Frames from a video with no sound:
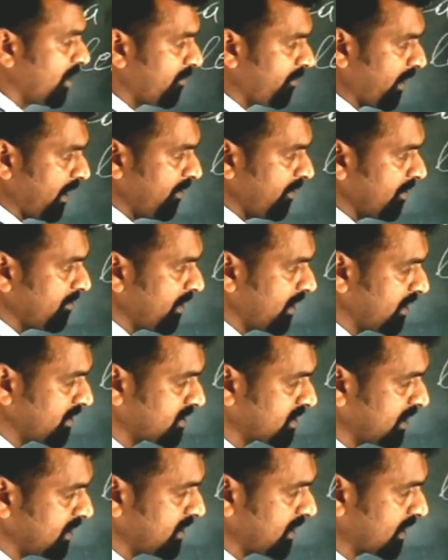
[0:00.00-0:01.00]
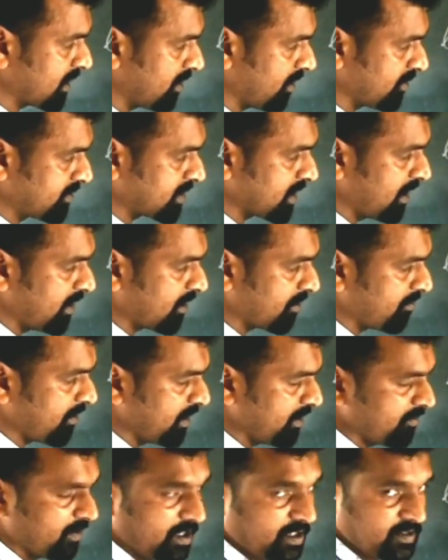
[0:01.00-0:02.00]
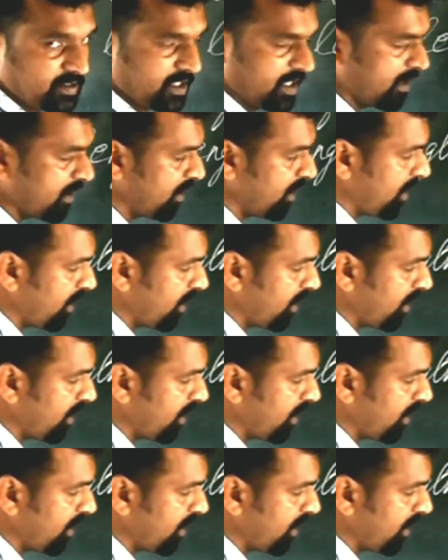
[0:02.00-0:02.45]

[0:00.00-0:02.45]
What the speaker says: 5a minus 3 taken outside. Remaining what is here?